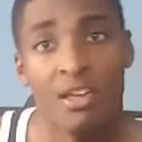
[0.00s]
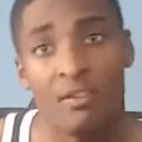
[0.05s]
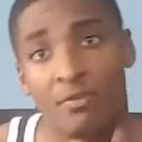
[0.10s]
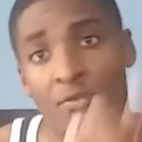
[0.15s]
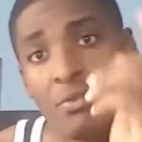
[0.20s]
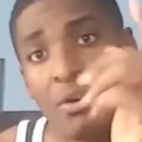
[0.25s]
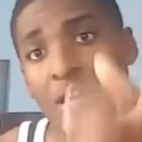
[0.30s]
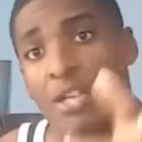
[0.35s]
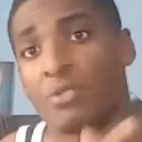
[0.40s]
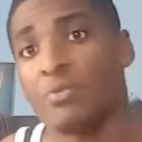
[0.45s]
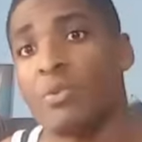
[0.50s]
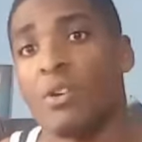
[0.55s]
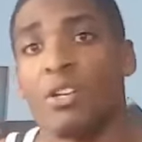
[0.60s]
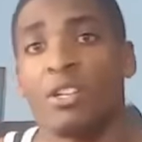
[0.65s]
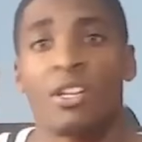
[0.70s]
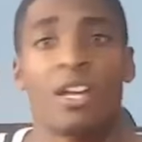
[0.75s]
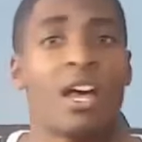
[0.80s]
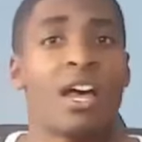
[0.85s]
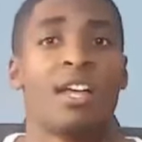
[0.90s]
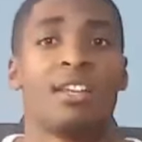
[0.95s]
If you guys
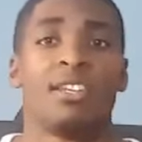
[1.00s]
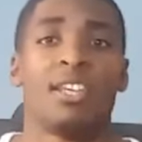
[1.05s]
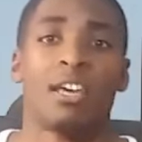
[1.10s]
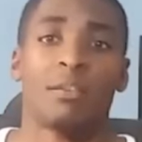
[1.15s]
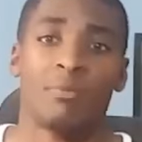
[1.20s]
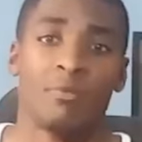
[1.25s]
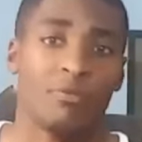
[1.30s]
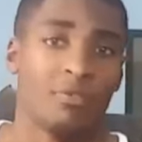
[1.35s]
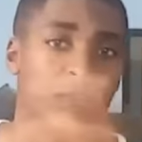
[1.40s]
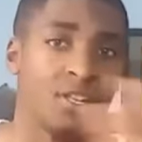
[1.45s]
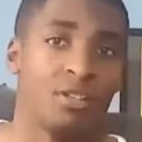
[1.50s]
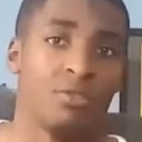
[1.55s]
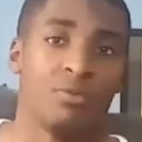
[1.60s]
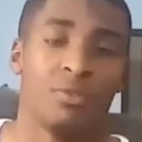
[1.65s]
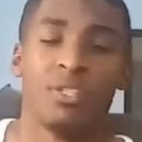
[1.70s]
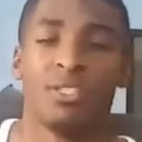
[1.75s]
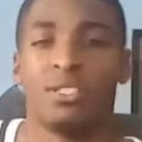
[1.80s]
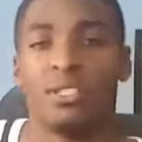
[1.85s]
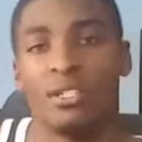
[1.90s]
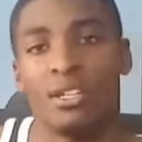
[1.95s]
wanted to contact me for any
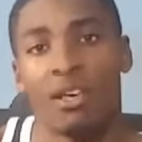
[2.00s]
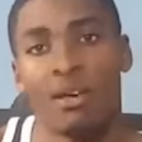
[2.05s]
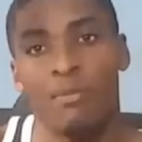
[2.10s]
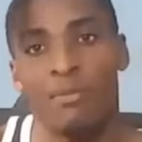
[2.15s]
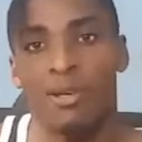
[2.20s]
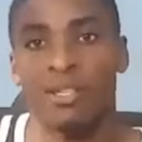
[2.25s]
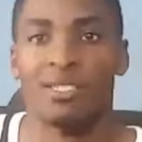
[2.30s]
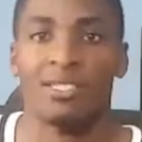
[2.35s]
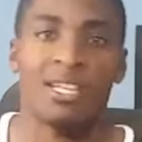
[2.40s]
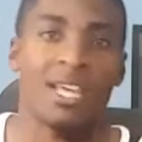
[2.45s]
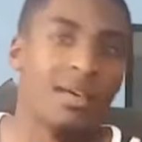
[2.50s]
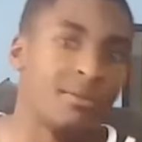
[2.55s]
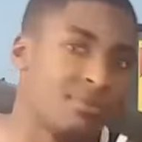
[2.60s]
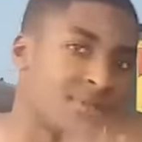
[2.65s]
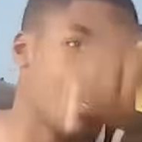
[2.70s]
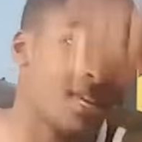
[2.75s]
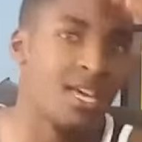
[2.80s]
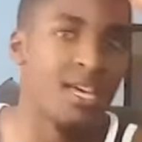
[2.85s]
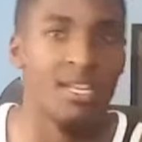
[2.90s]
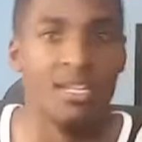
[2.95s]
reason, my
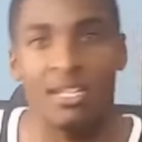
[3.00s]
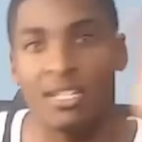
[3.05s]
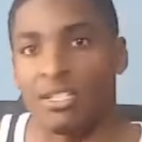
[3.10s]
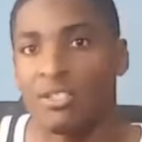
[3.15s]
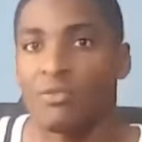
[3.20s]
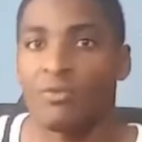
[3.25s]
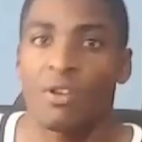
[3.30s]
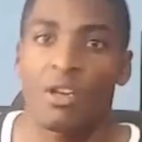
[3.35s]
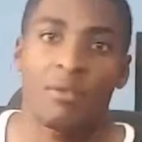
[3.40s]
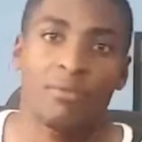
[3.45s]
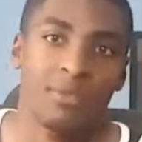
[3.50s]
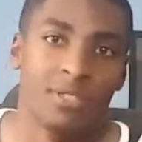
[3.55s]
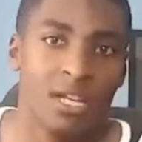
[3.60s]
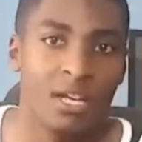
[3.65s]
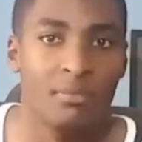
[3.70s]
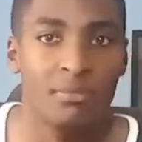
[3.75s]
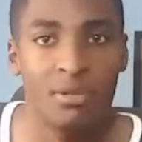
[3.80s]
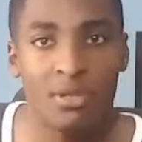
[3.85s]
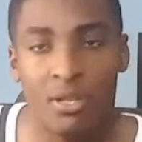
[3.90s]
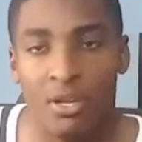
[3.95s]
Snapchat and Instagram is
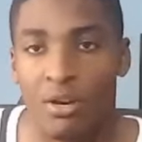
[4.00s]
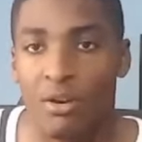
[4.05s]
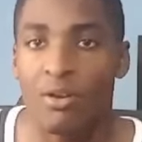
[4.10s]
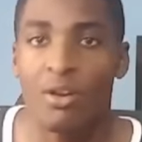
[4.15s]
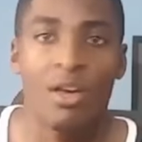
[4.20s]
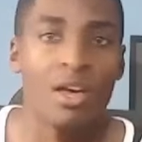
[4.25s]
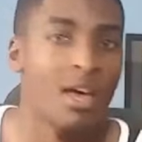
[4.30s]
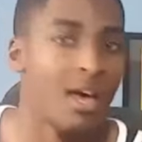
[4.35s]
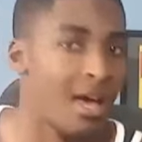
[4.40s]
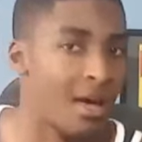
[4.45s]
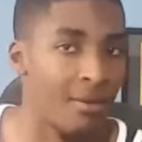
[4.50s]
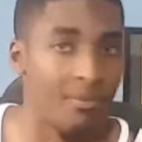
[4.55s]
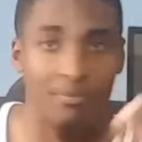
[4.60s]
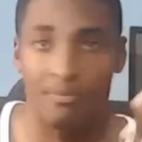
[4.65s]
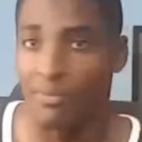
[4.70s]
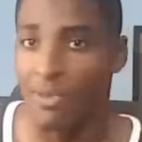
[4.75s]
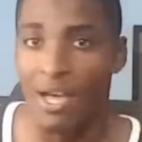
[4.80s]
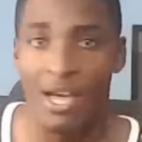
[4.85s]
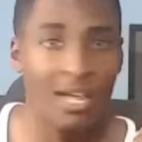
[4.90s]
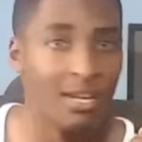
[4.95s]
down below.
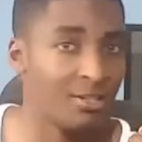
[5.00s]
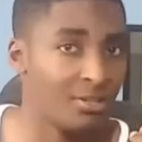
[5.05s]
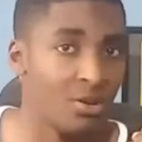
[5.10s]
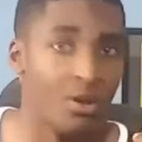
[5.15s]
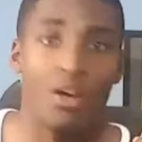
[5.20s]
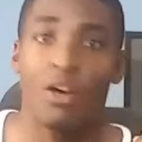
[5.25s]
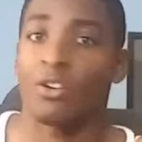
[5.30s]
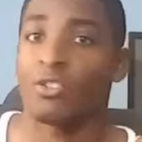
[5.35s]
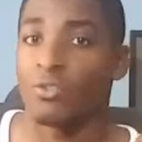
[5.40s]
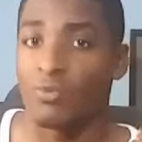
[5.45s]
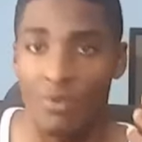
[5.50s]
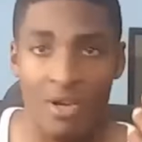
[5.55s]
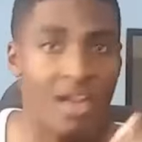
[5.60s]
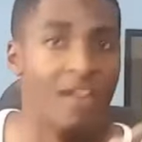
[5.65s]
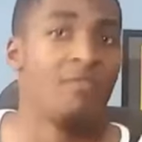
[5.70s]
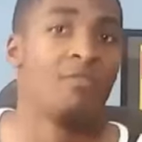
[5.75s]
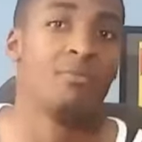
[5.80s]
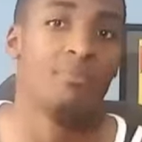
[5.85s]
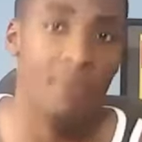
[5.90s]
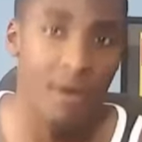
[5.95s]
I talk to
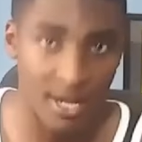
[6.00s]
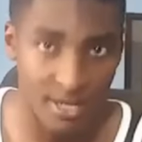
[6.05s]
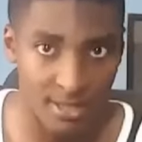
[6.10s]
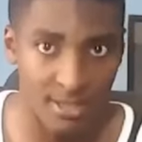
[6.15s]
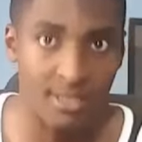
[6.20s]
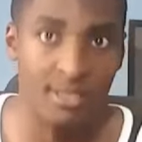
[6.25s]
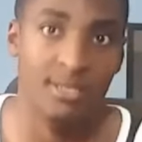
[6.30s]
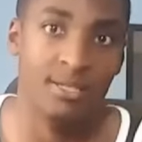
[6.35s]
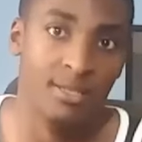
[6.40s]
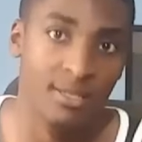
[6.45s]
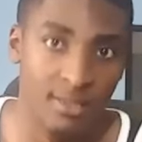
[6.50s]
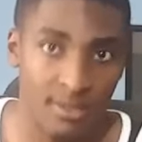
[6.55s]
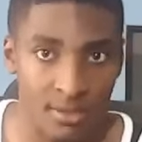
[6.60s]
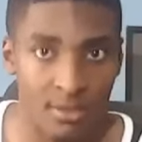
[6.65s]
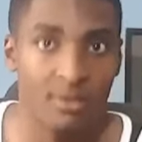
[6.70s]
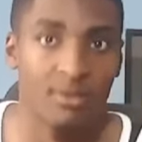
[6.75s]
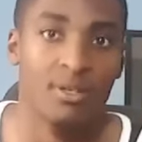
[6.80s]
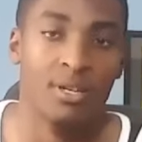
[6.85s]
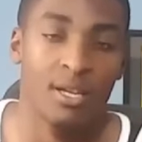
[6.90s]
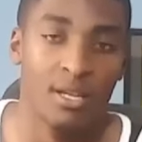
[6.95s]
everybody,
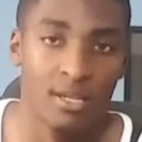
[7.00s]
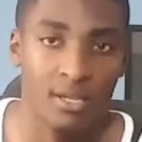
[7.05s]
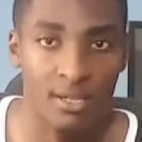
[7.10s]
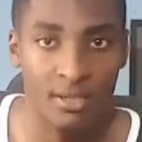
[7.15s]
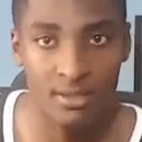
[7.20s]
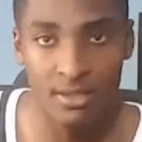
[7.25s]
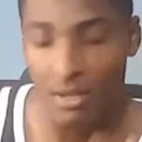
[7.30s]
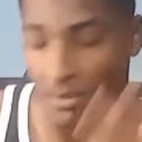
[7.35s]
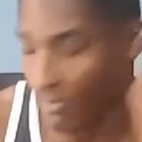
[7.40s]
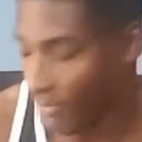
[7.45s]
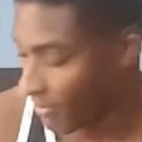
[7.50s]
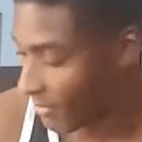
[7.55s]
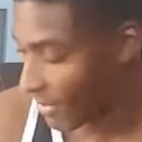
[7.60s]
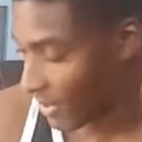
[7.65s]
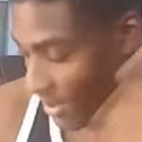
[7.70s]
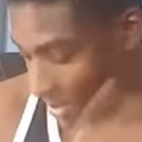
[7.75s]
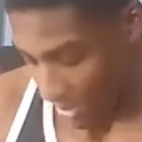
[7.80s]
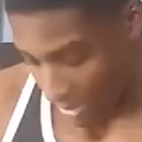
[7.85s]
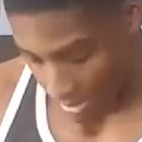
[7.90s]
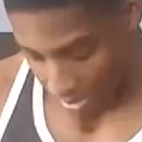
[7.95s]
okay? Because
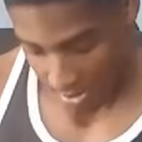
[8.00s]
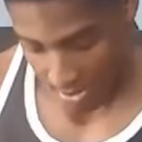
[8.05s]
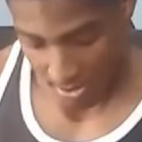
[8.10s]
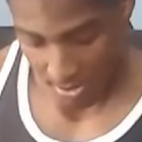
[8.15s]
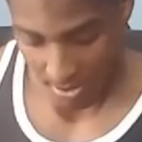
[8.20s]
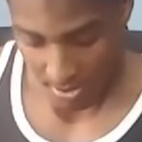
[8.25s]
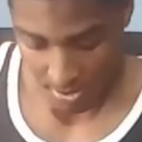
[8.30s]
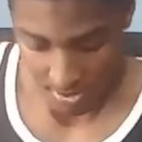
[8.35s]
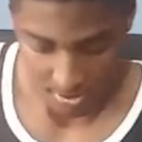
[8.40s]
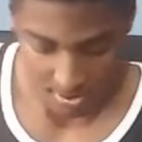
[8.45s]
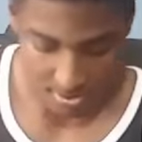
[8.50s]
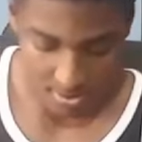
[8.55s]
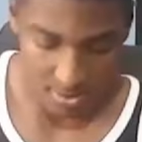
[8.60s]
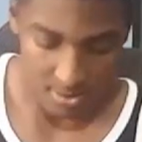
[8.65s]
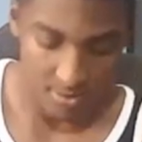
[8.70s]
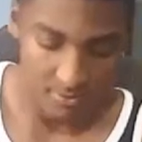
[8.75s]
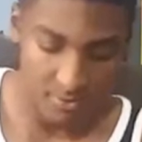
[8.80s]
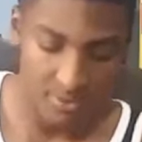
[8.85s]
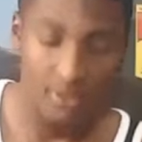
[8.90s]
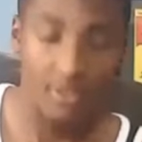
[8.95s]
I'm
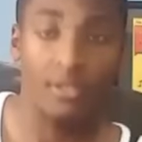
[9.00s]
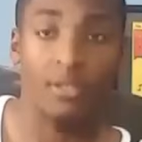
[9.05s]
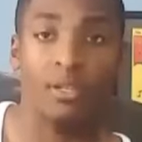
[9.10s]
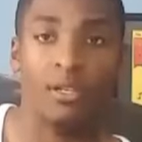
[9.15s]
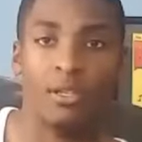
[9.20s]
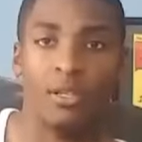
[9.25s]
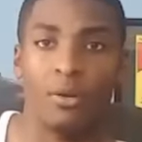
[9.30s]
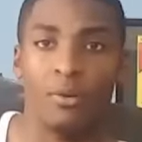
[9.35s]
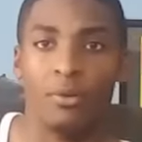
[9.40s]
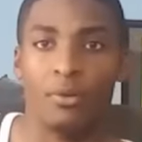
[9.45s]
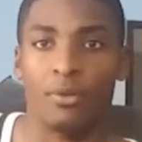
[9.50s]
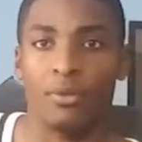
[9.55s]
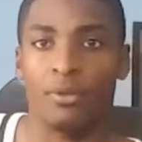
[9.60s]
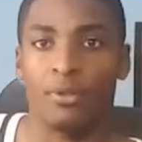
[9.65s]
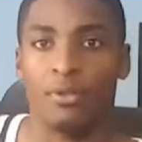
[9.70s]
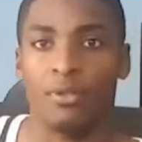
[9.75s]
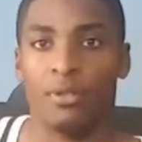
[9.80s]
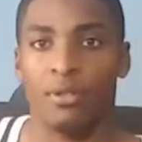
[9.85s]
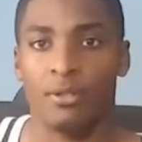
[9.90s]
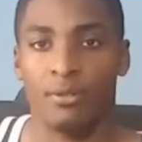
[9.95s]
kind of a loner,
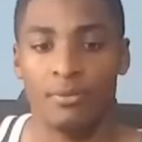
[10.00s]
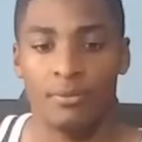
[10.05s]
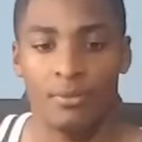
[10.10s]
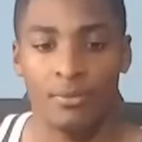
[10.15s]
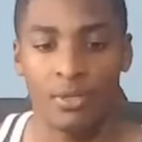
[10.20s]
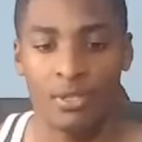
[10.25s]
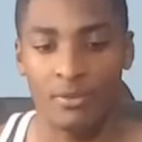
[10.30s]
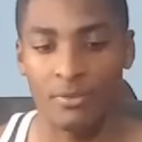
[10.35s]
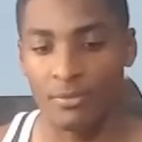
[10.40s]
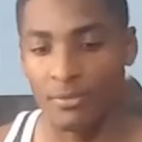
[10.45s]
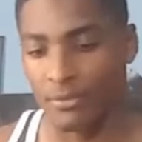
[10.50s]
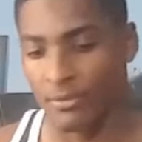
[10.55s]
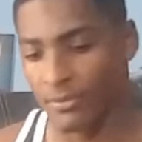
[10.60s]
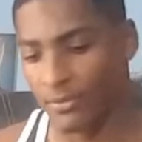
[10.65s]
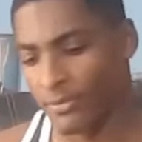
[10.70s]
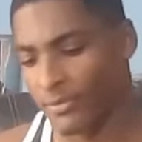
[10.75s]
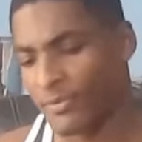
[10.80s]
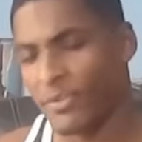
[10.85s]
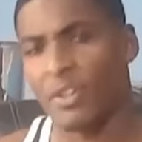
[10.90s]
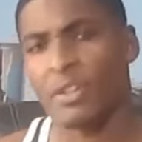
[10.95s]
you know, whatever.
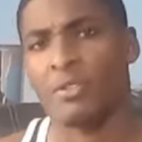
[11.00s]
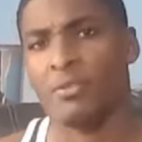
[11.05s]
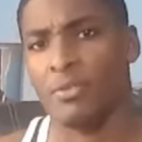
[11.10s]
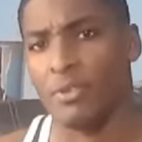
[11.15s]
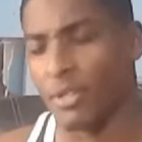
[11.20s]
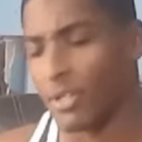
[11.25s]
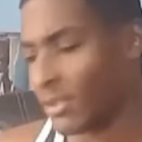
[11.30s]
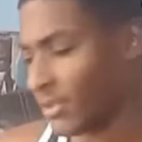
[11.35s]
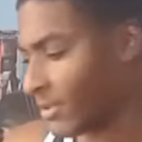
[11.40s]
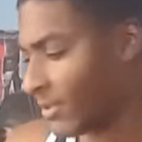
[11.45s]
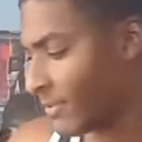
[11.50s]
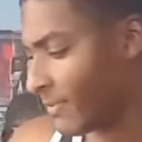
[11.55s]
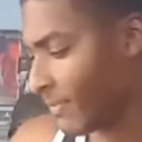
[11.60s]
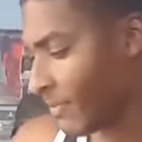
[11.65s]
Fuck you guys.